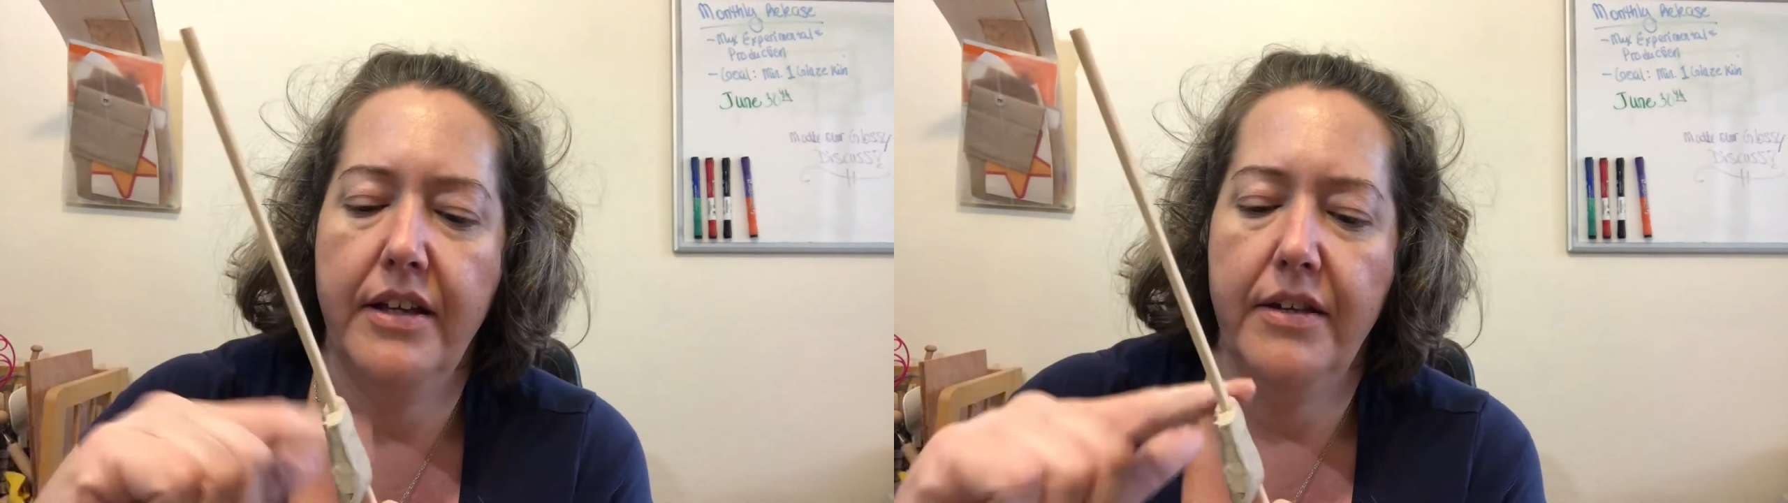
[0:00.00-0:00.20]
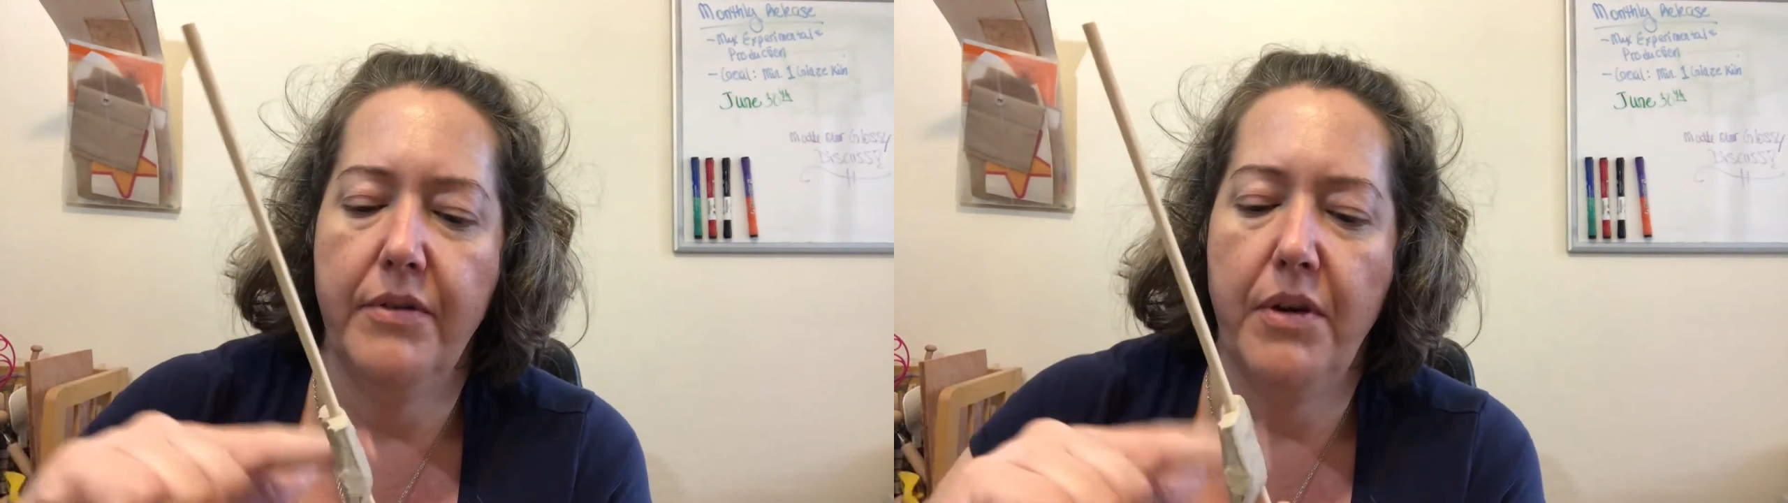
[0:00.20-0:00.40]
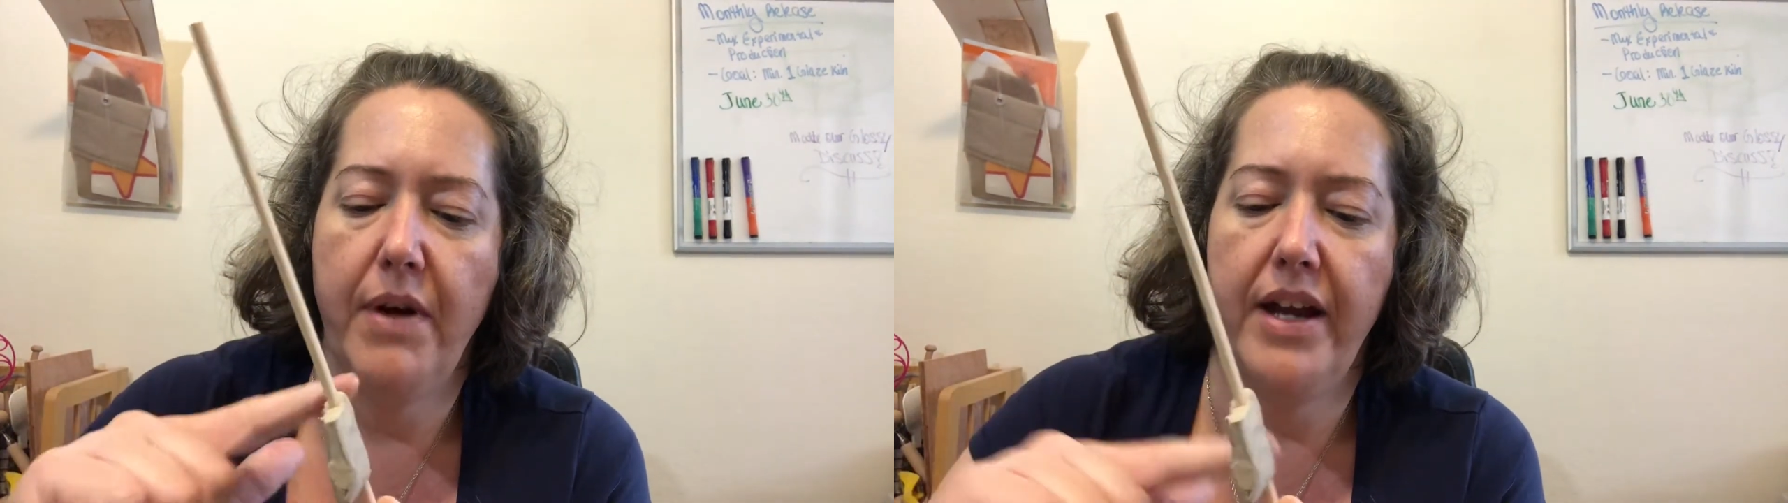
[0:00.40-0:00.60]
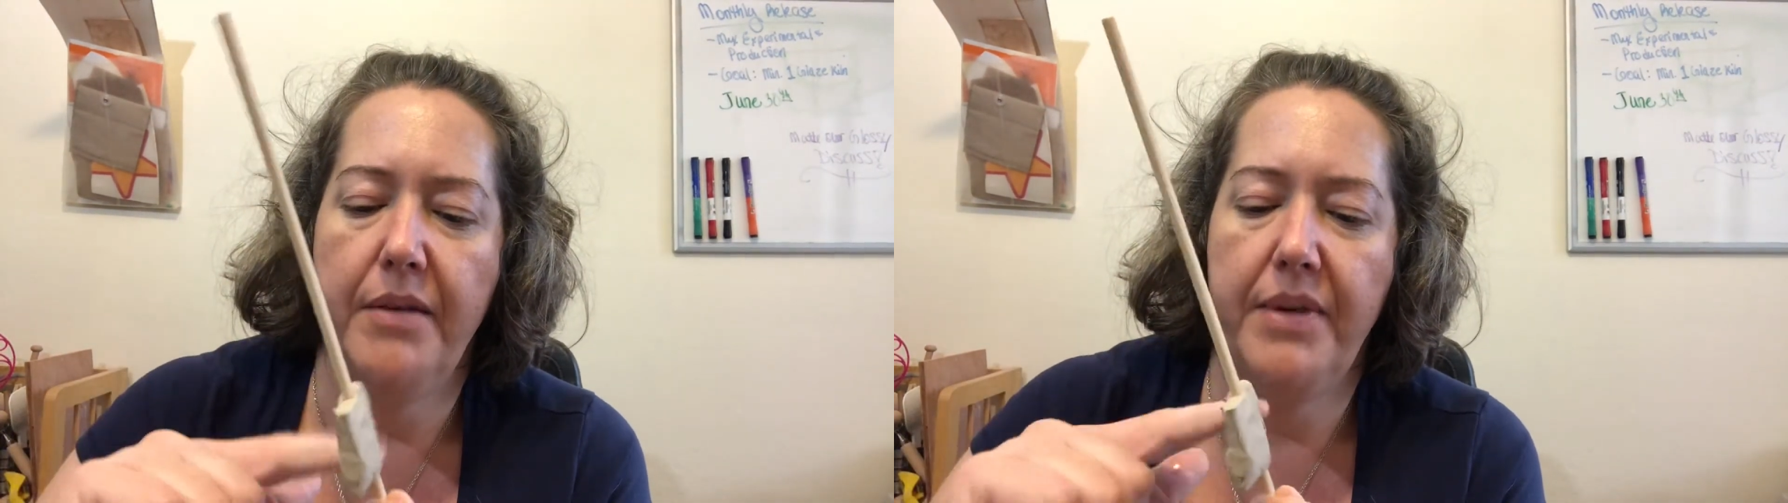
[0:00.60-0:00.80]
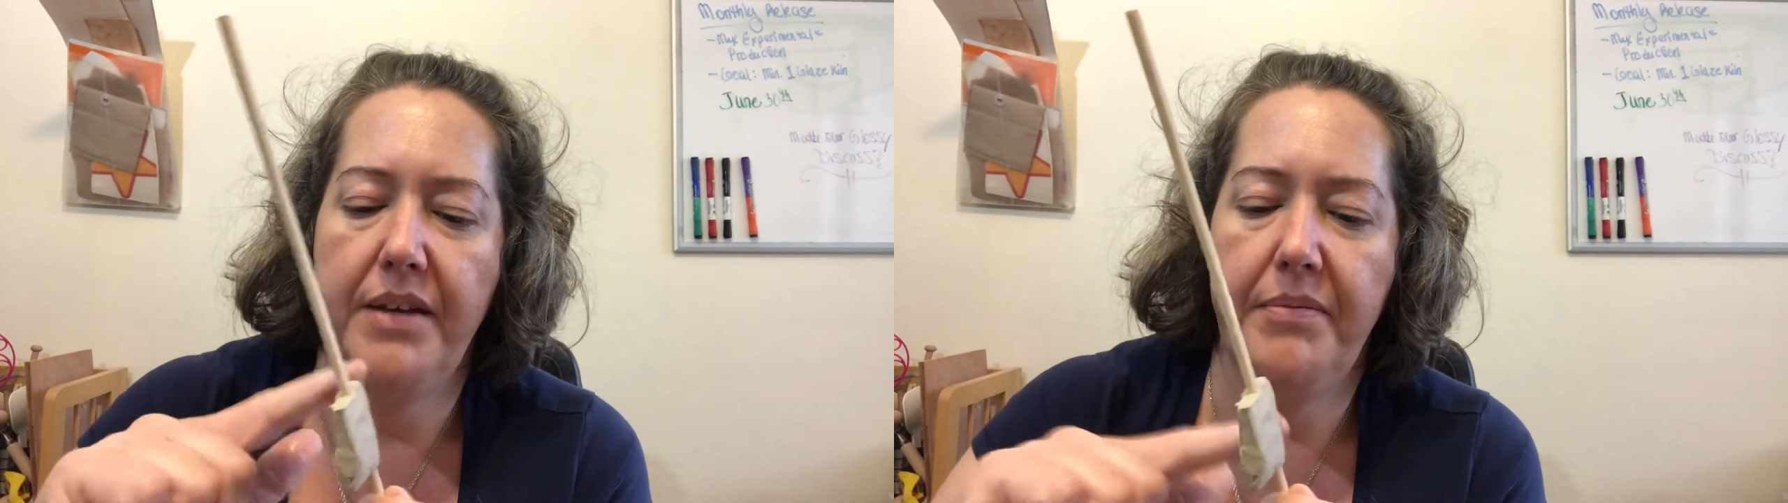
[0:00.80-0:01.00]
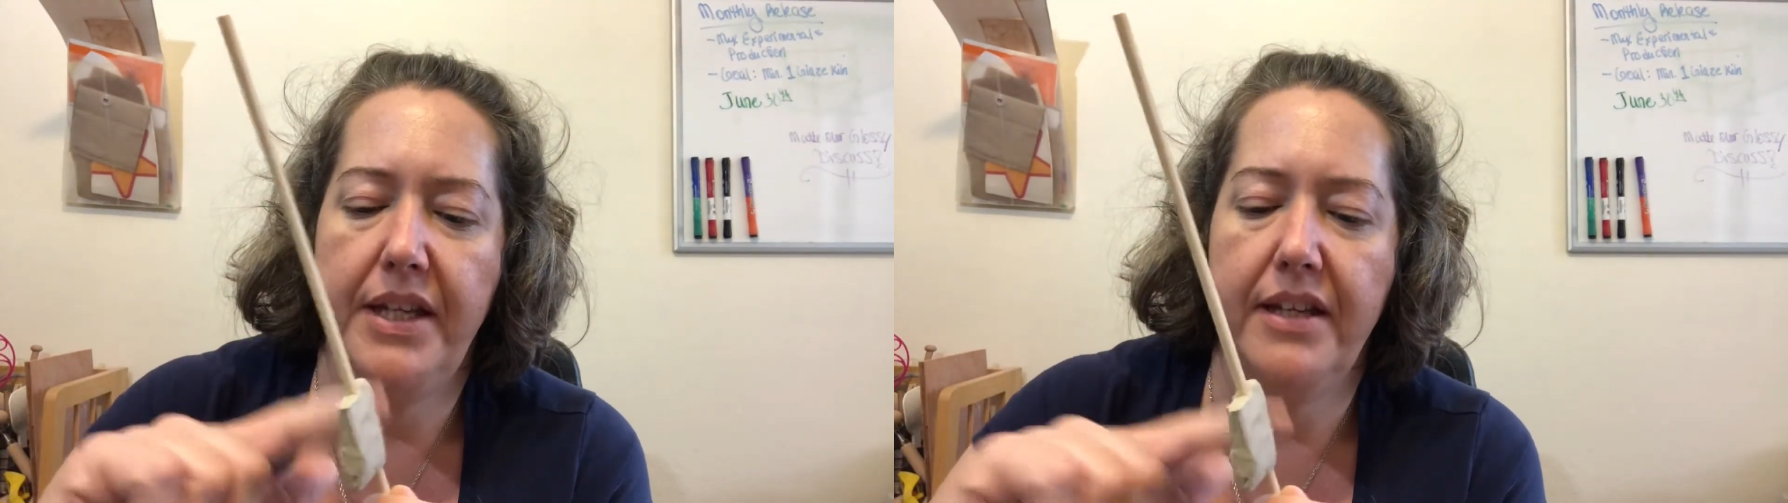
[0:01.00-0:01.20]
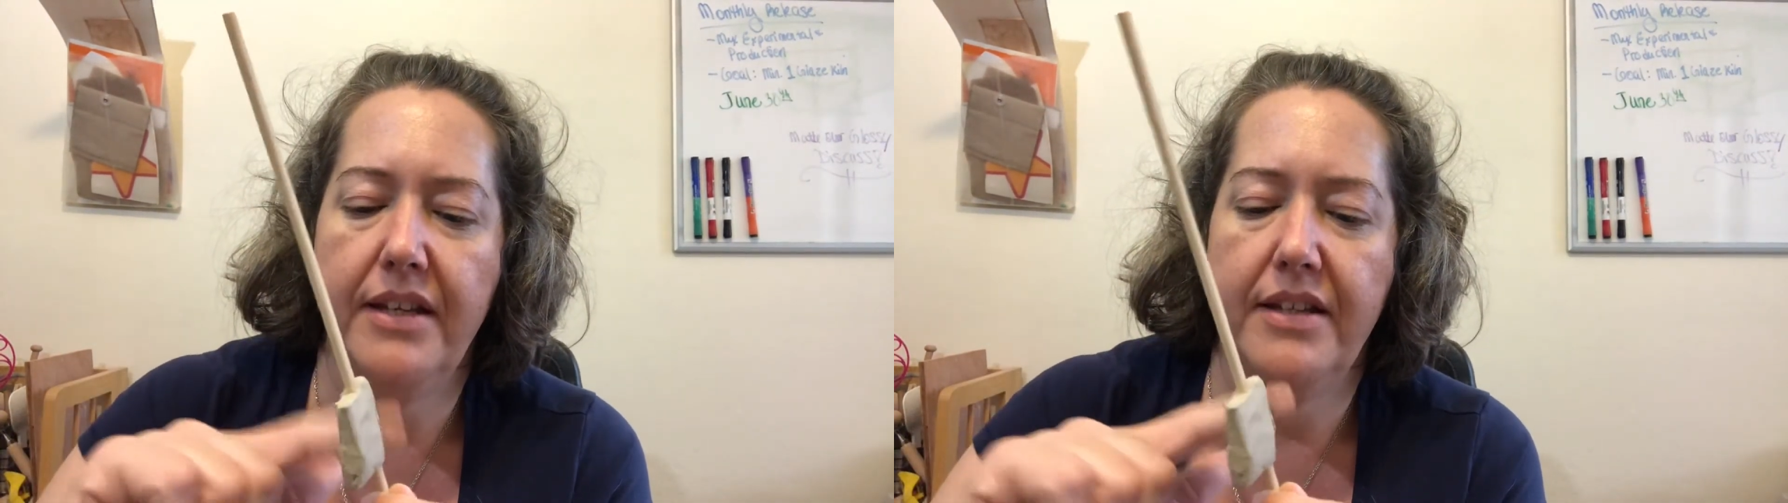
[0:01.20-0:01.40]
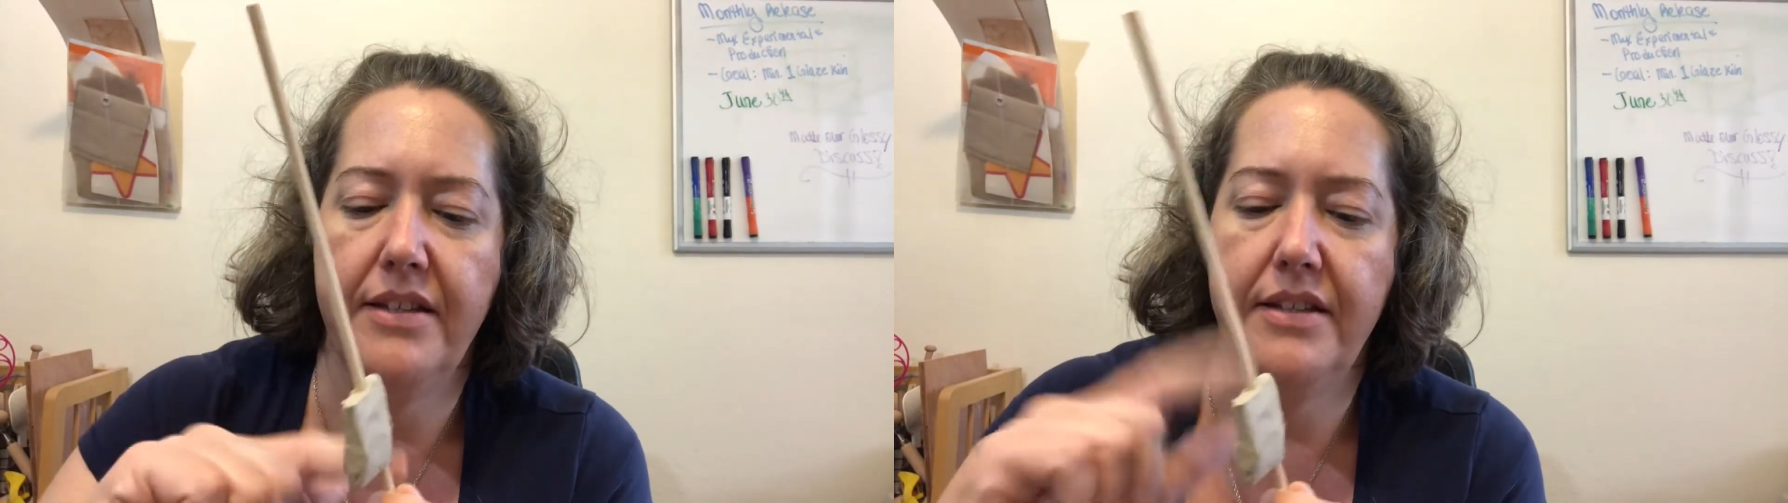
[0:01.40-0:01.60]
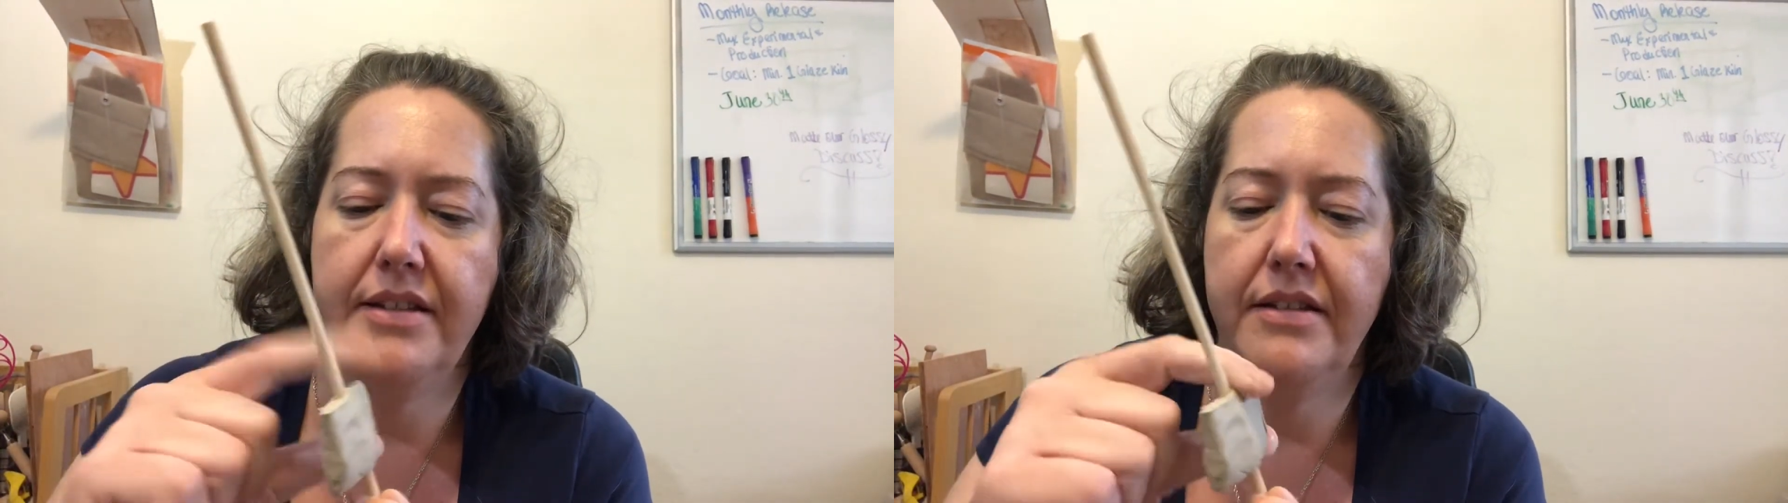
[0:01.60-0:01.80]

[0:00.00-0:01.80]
requirement because